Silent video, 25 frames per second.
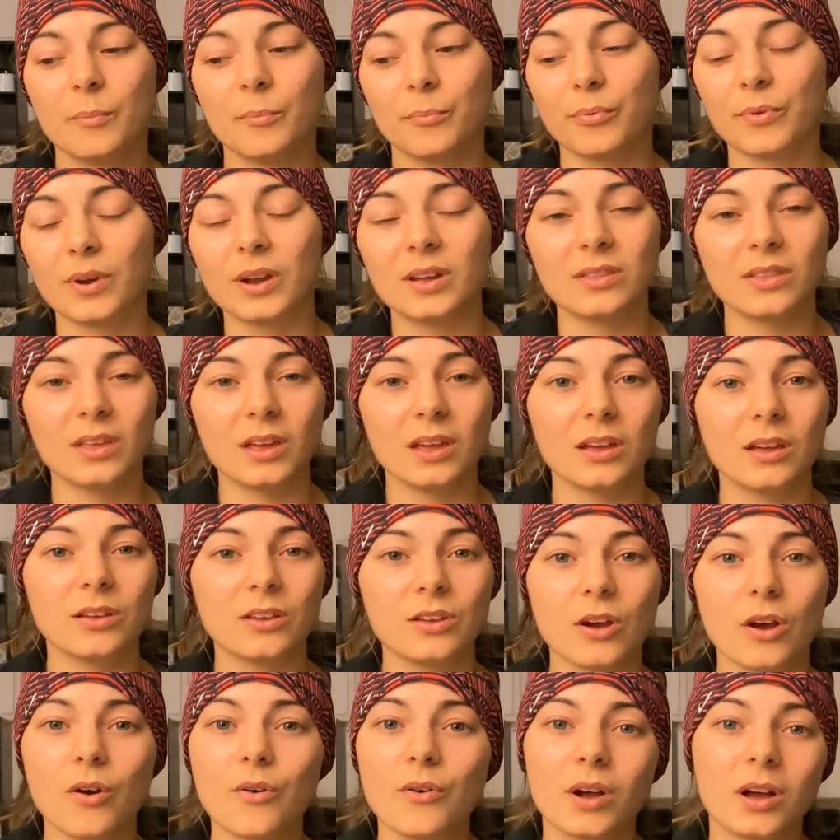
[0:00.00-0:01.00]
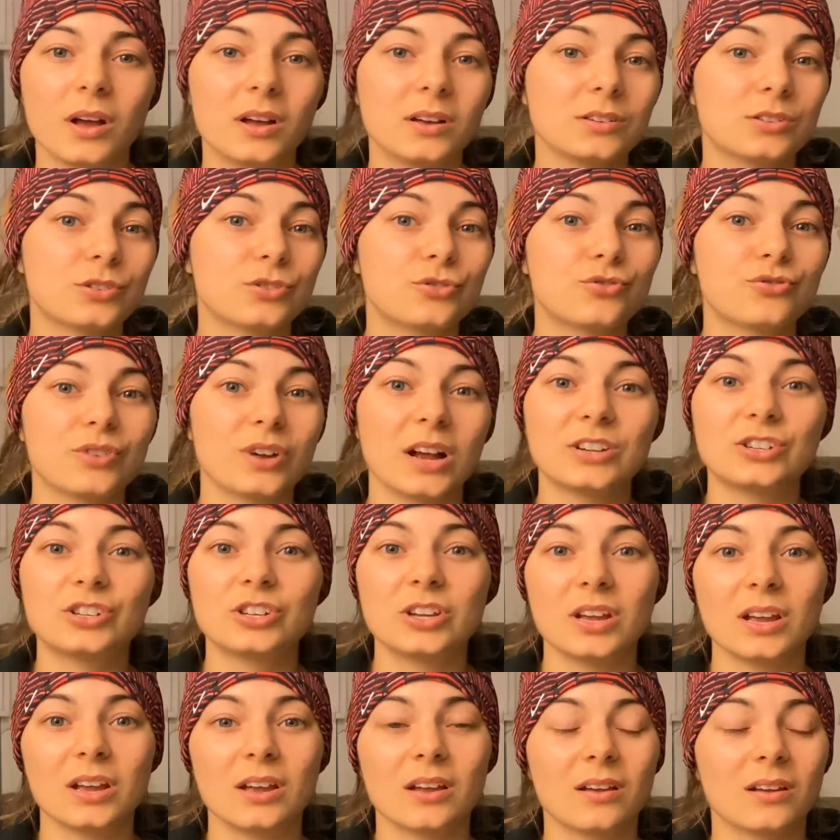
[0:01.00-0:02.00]
breathing, yoga,
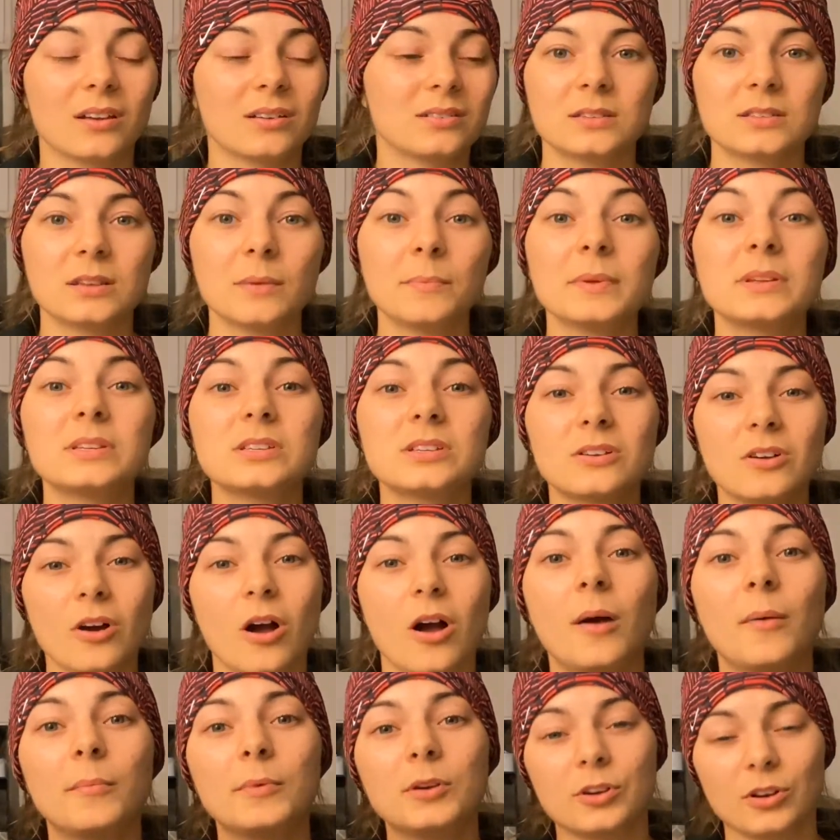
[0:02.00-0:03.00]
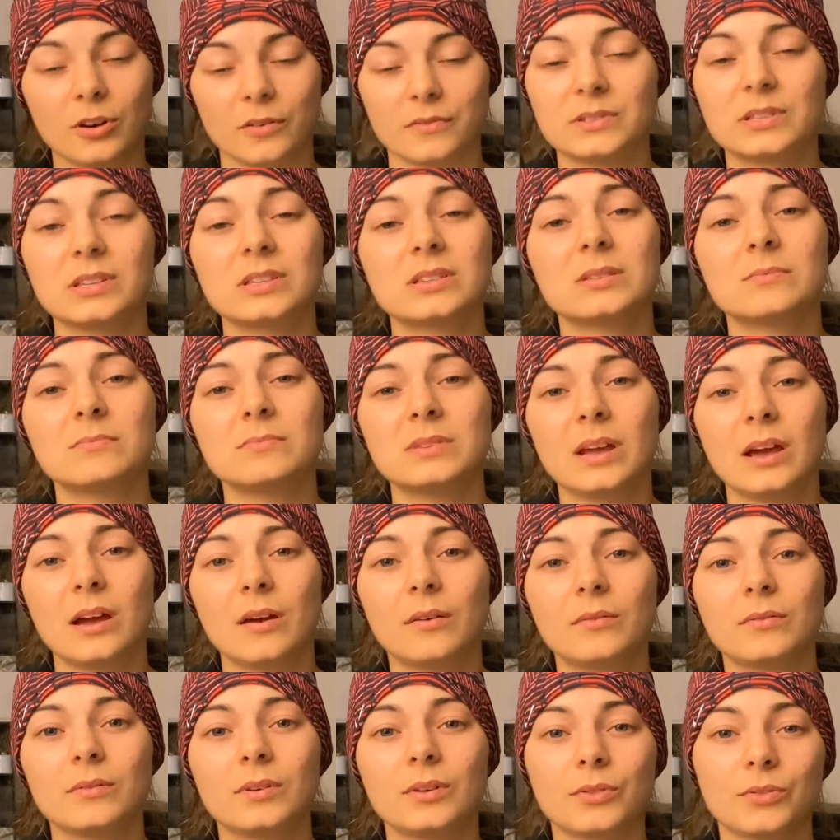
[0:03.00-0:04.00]
stretching, something to calm your nervous system
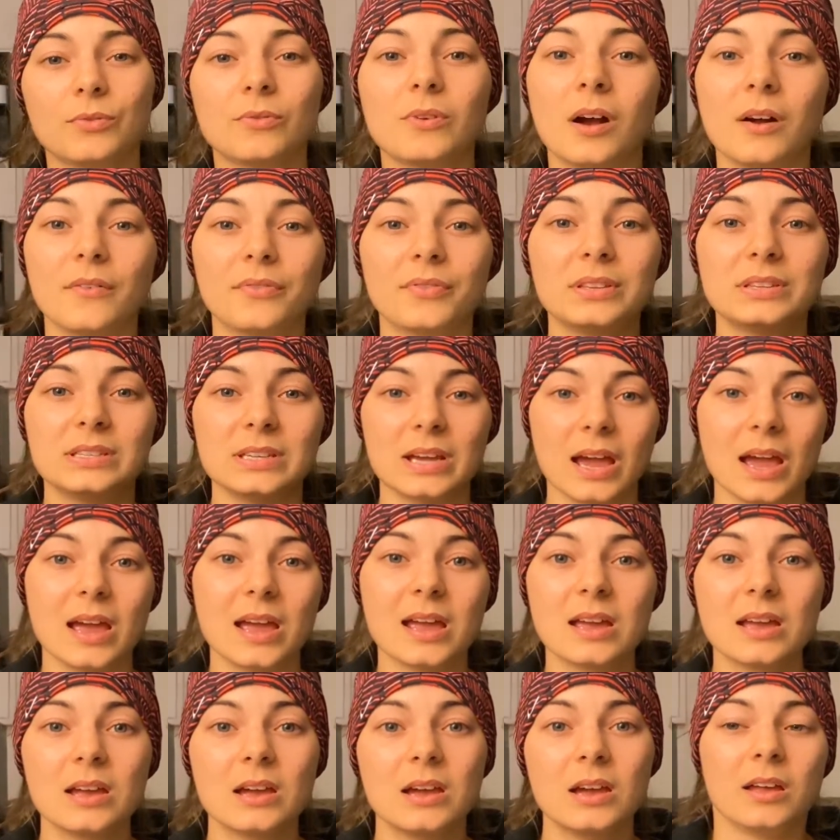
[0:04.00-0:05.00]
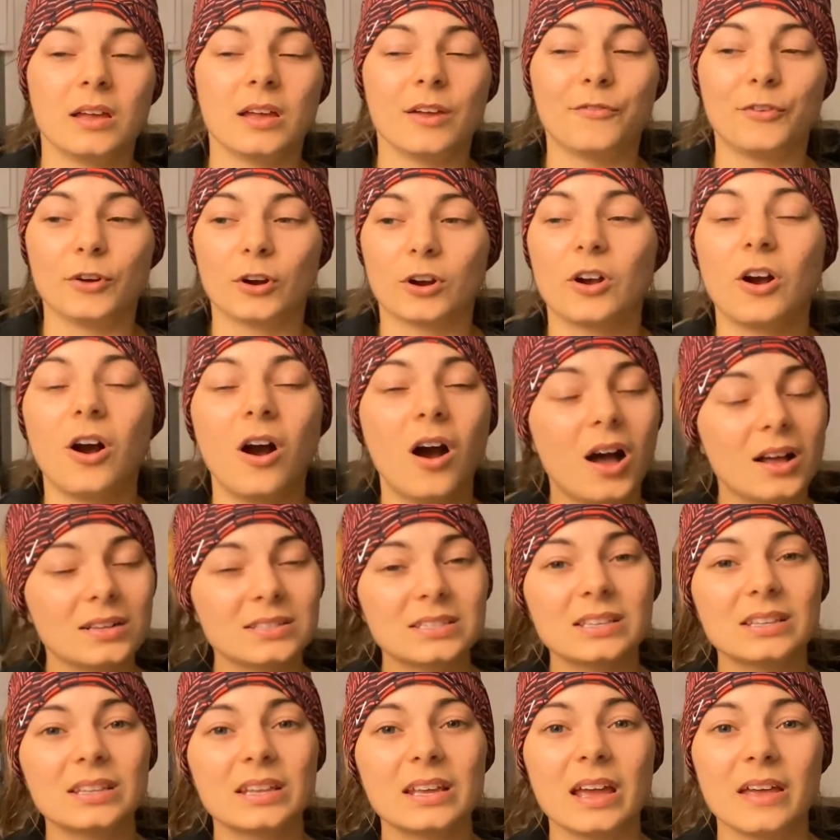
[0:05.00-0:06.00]
down throughout the day, if you're
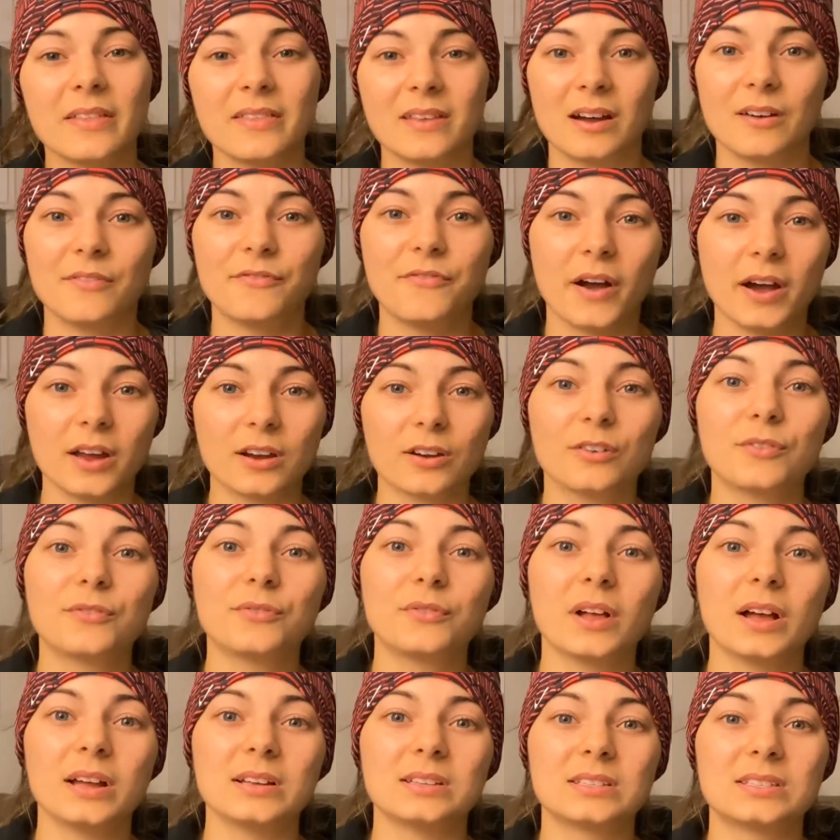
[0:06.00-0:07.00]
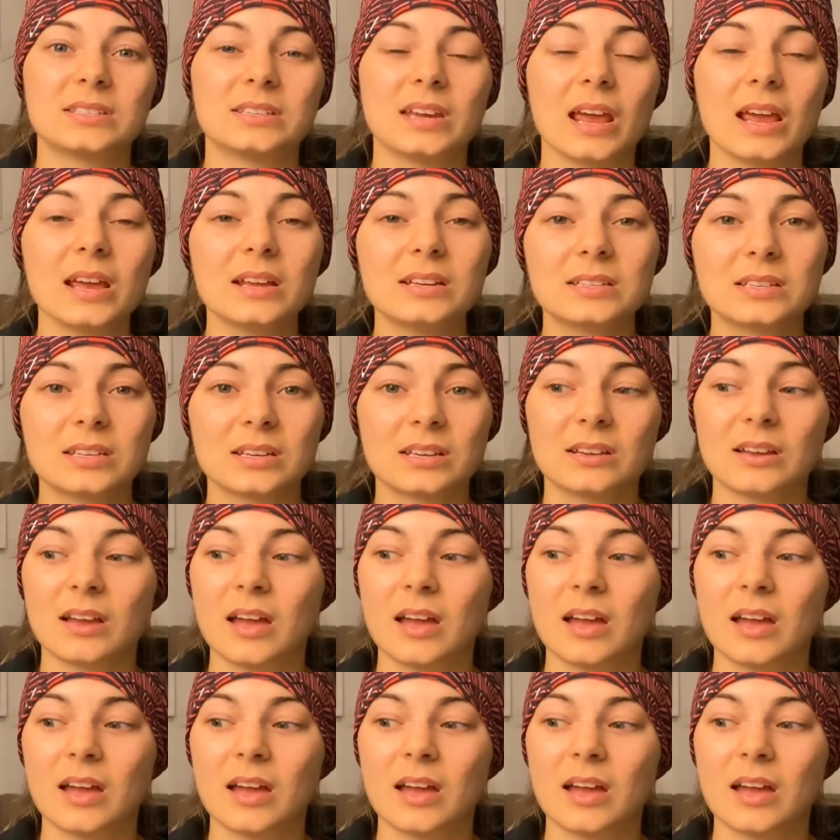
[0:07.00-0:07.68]
constantly in that fight or flight state,